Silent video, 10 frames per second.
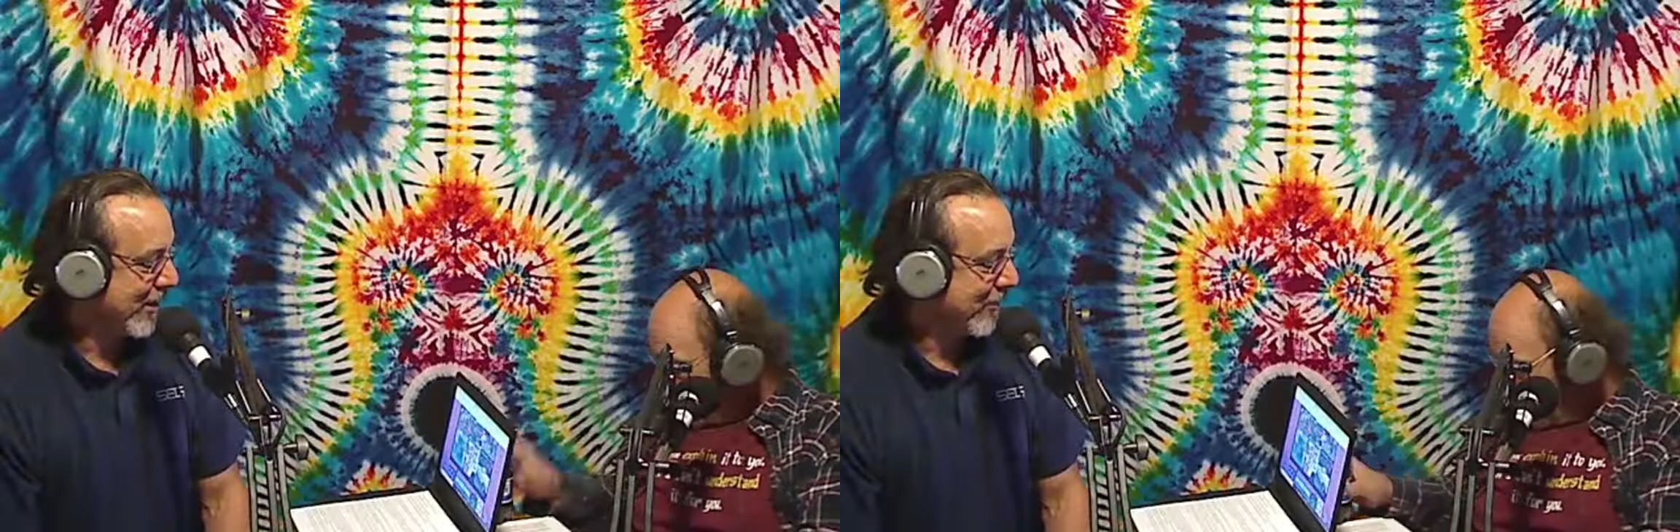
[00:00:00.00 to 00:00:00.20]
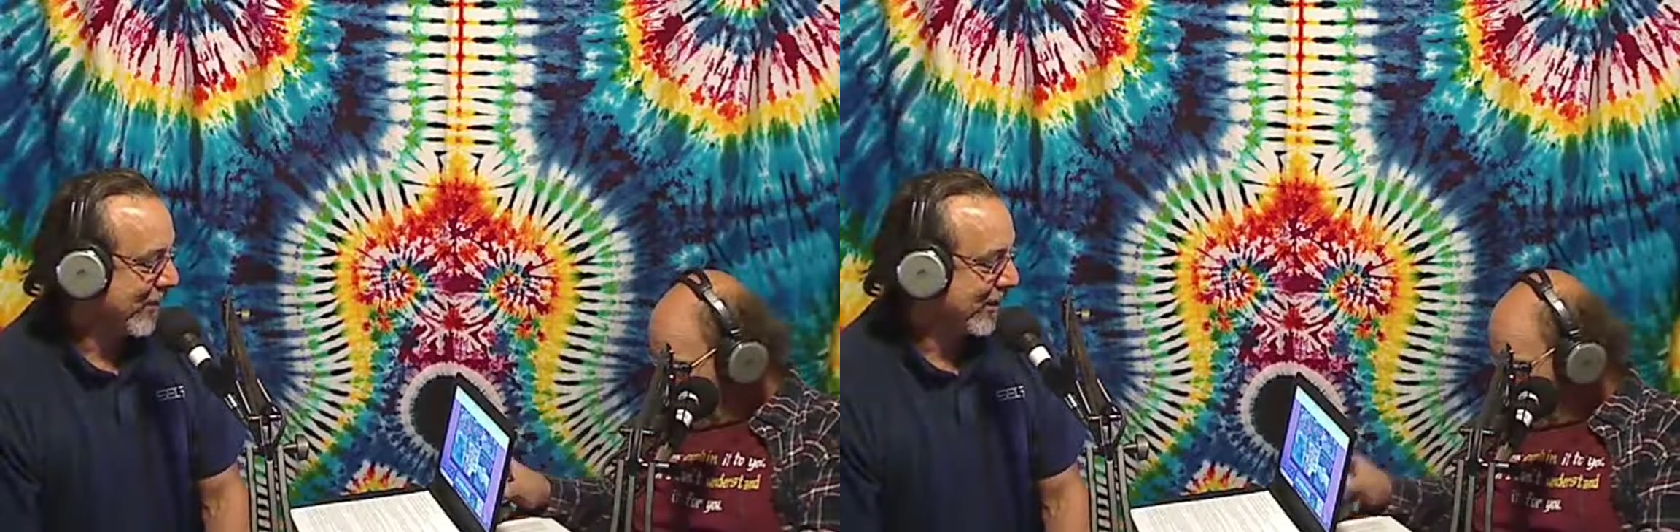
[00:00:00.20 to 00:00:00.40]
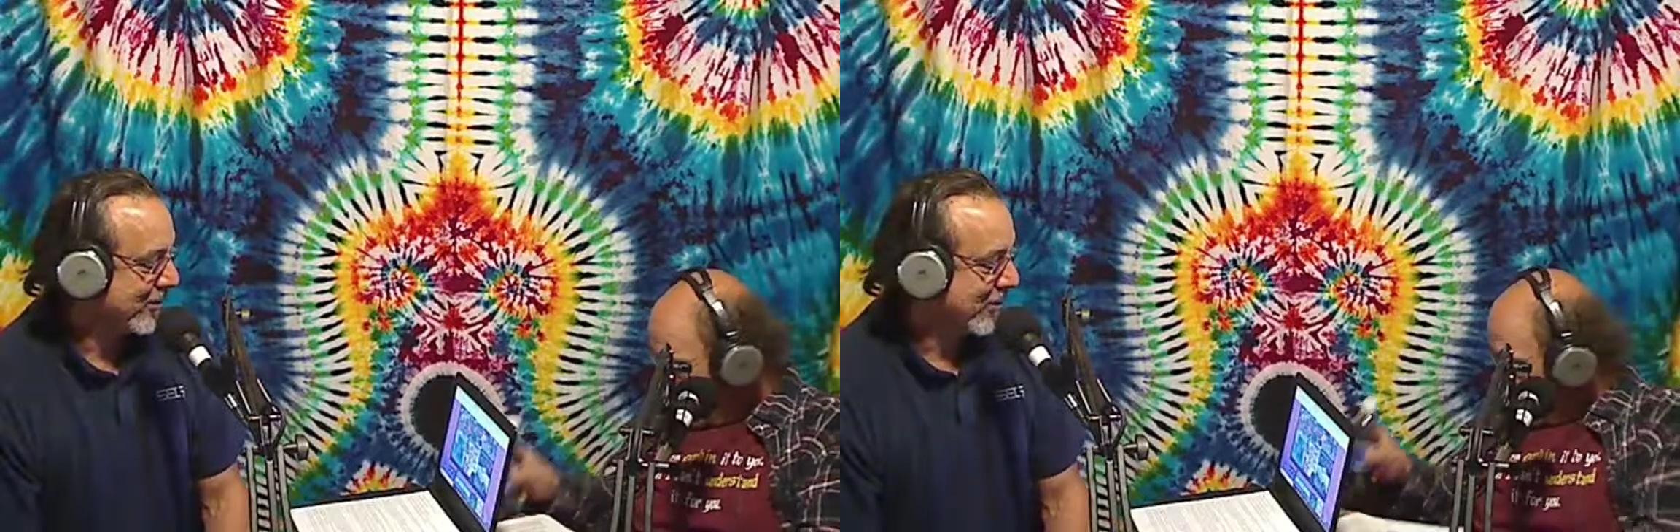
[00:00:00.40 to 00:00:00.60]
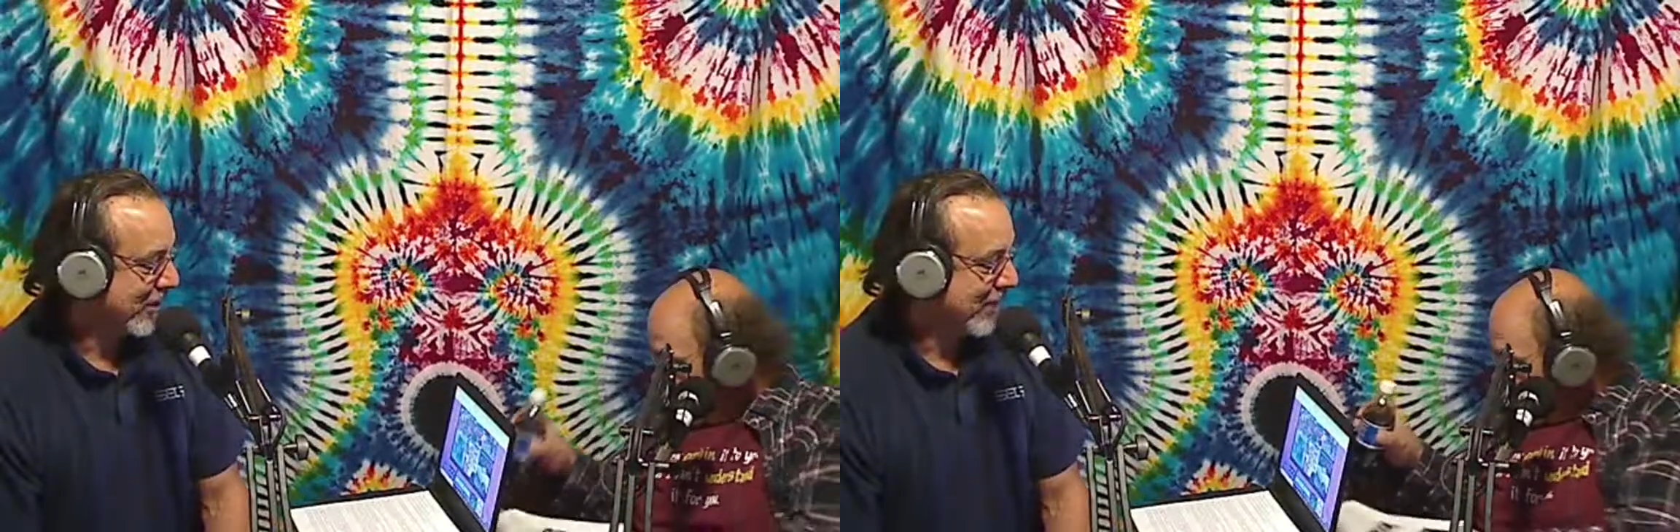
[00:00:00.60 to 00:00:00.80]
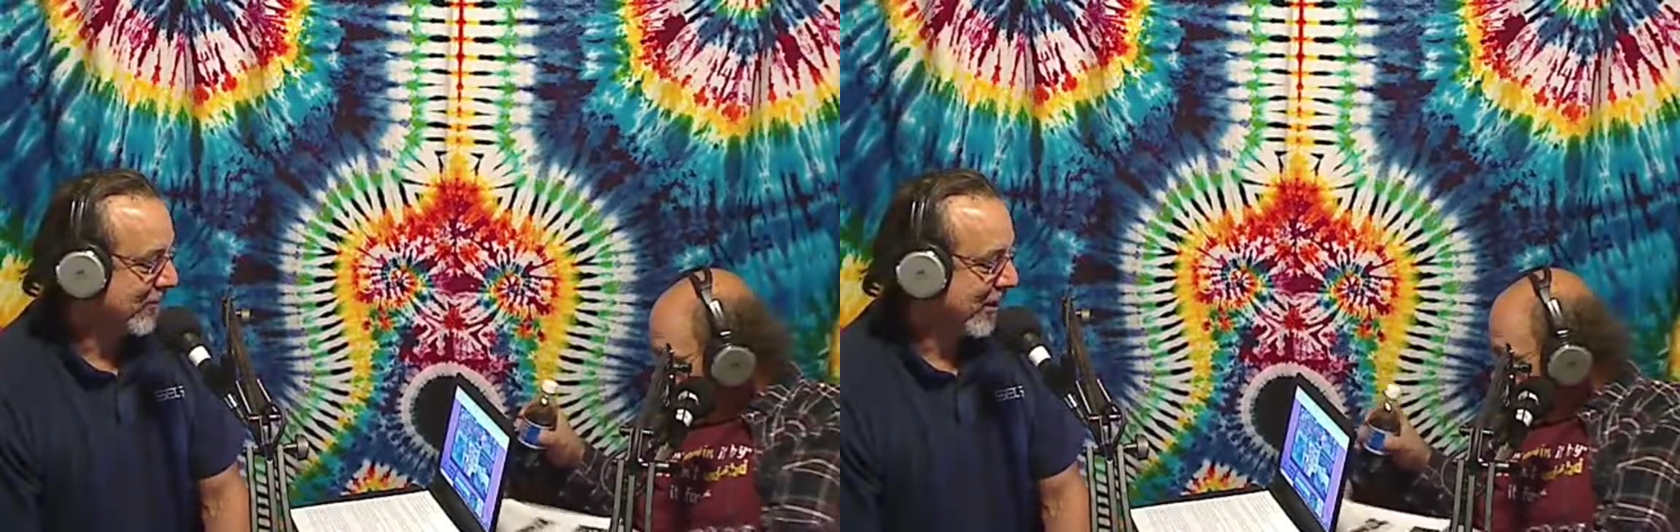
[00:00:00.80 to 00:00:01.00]
I mean, I still
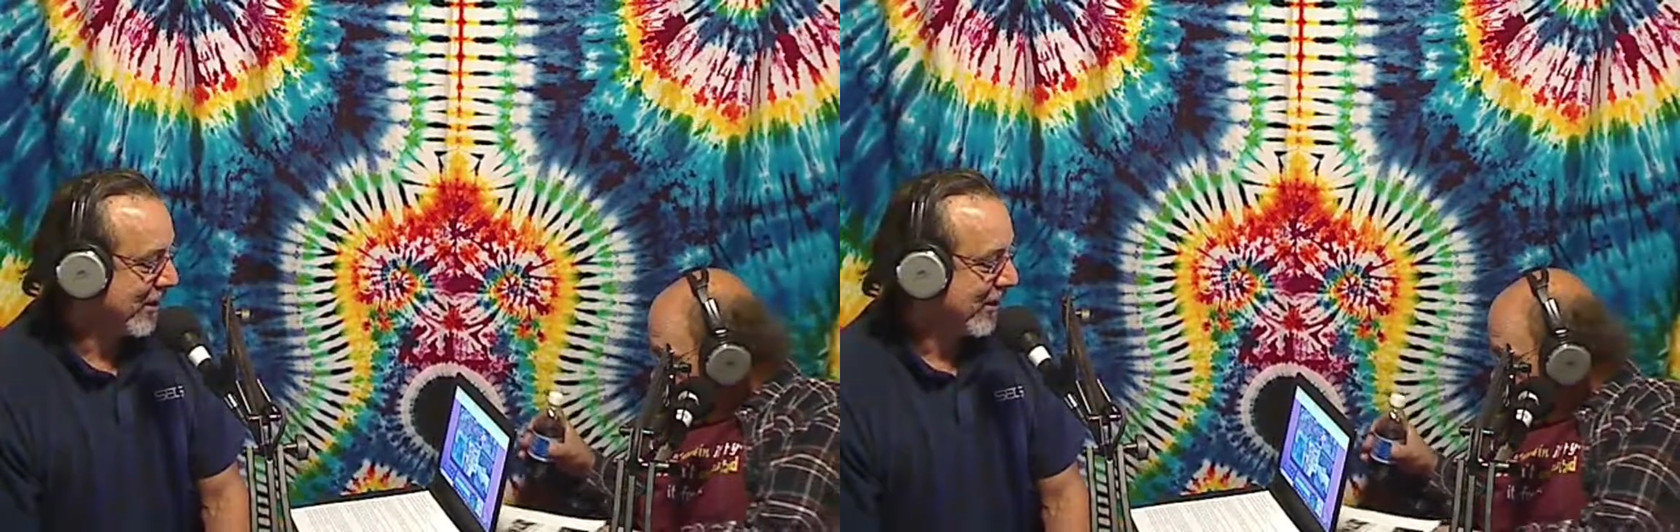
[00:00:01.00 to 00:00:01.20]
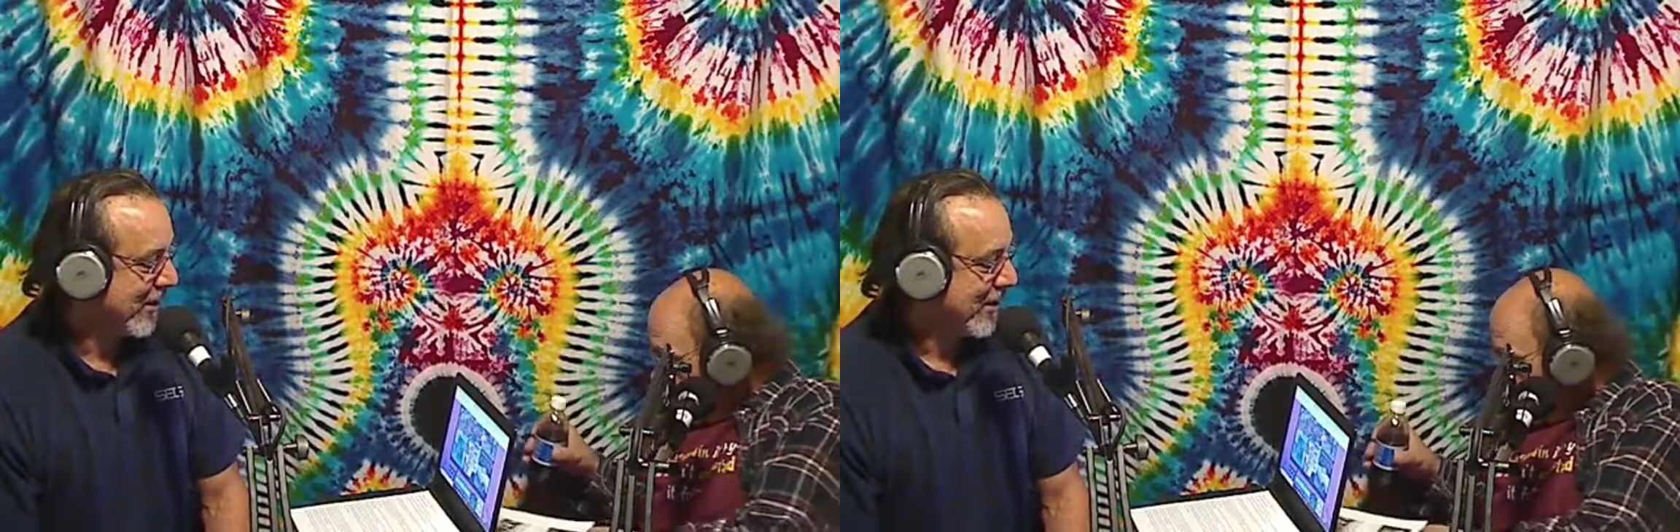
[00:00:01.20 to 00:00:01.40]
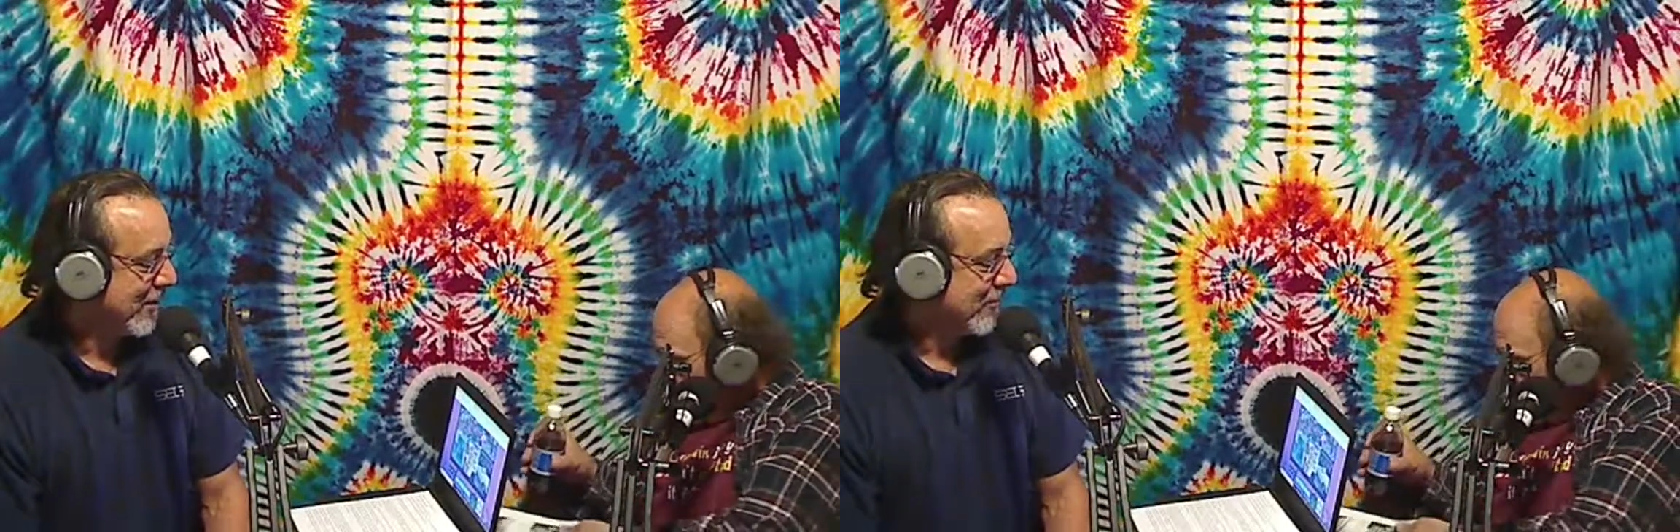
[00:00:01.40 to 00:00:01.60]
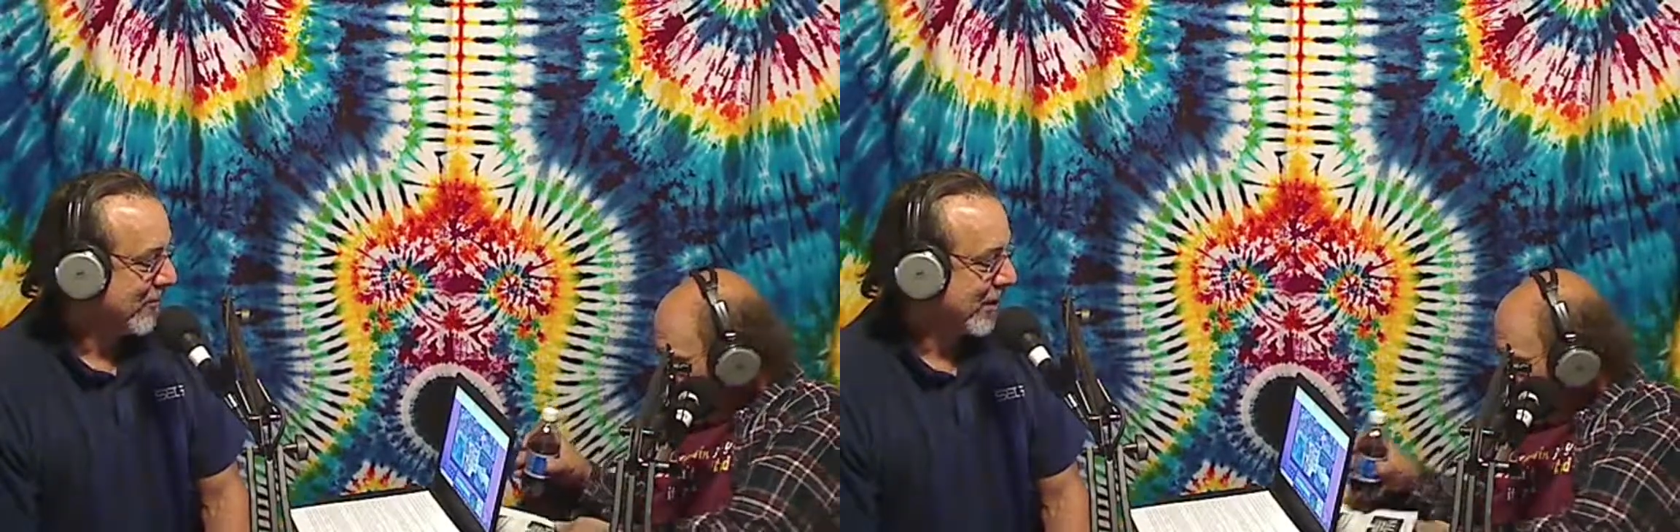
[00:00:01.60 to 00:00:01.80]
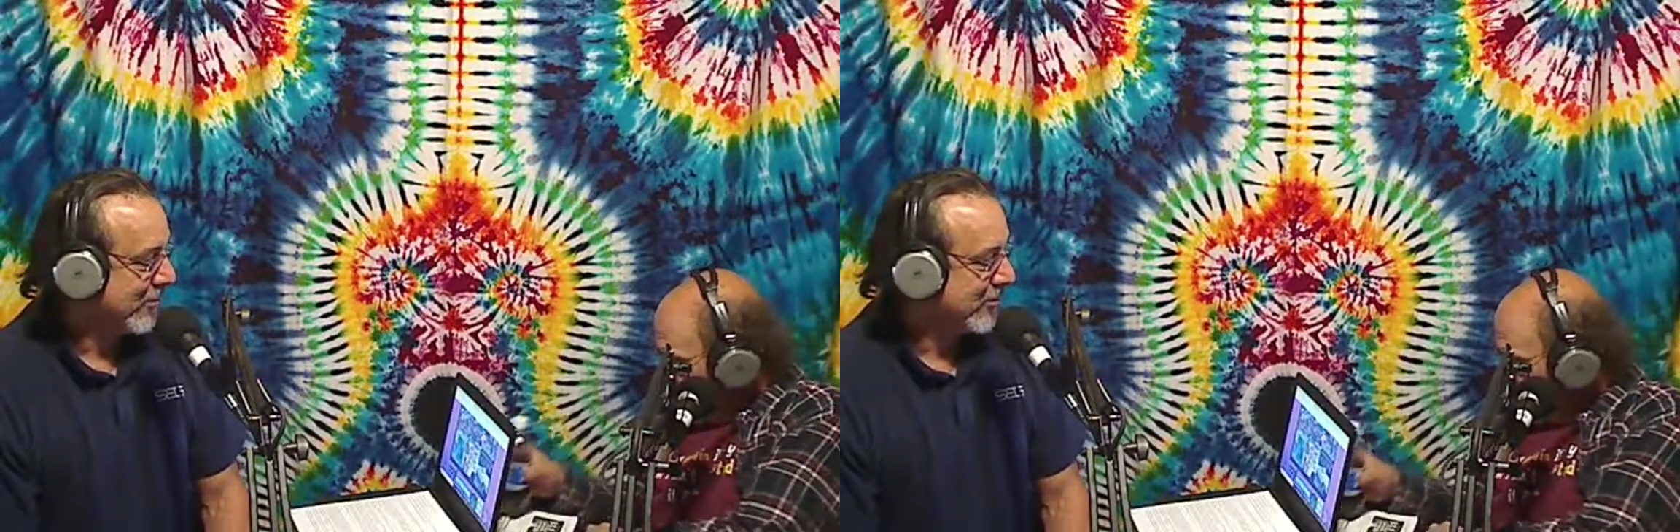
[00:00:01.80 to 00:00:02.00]
have my
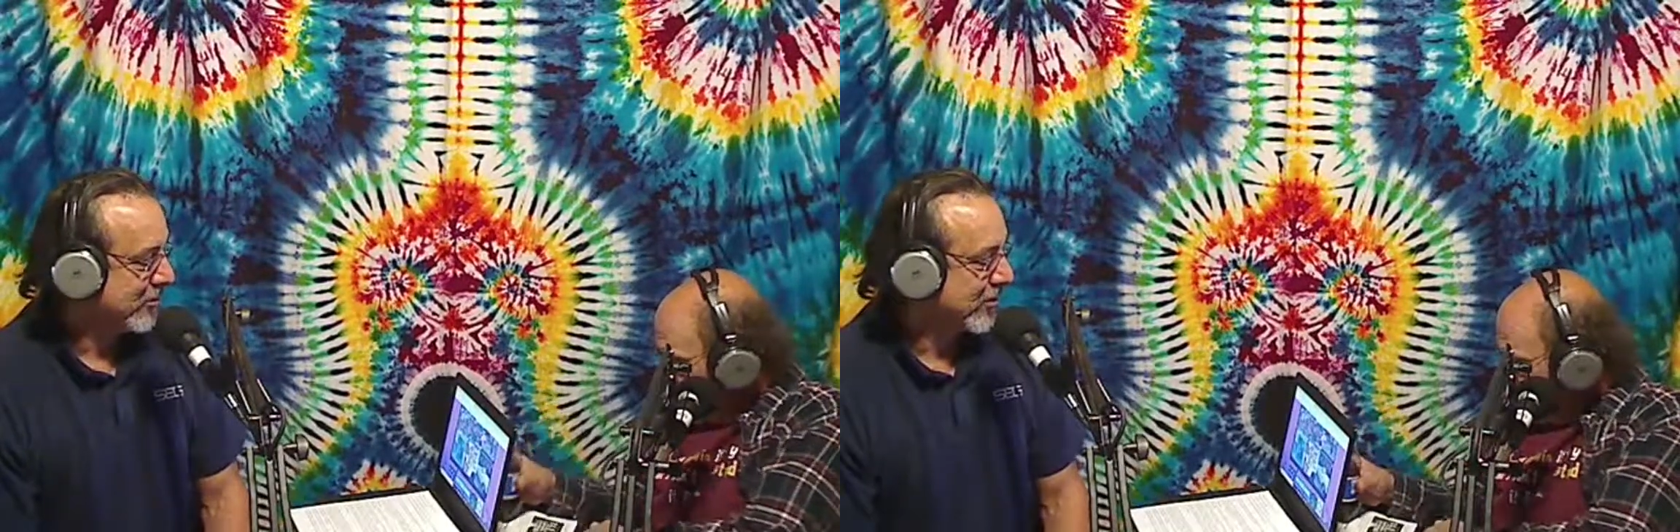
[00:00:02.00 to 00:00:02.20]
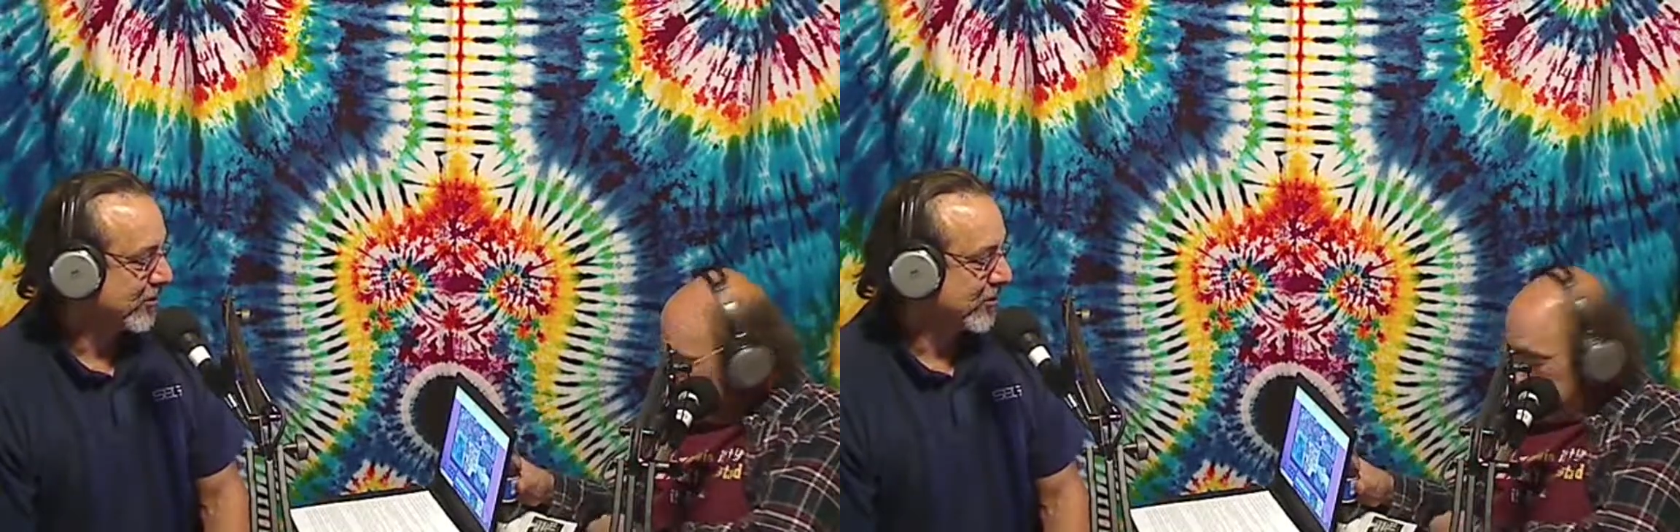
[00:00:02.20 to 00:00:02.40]
reserves